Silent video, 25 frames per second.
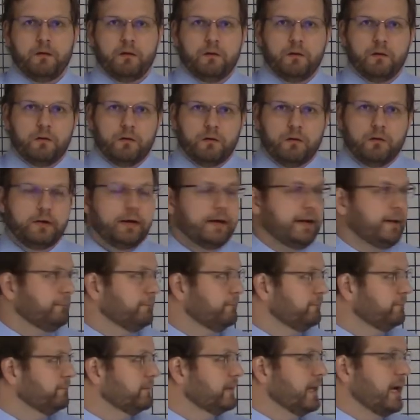Okay,
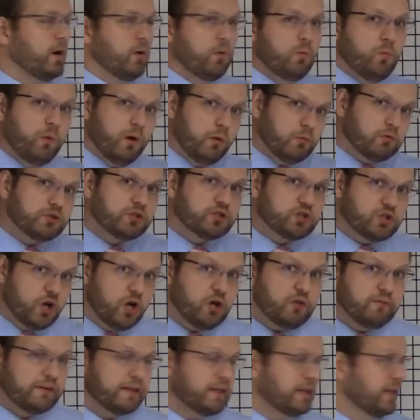now when we're
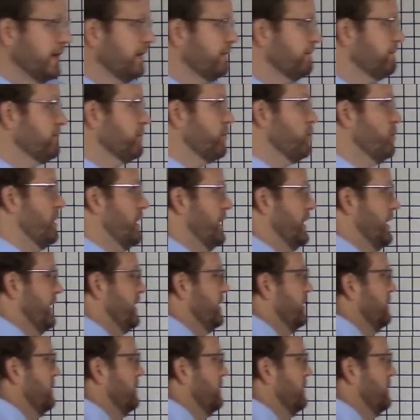solving that for y,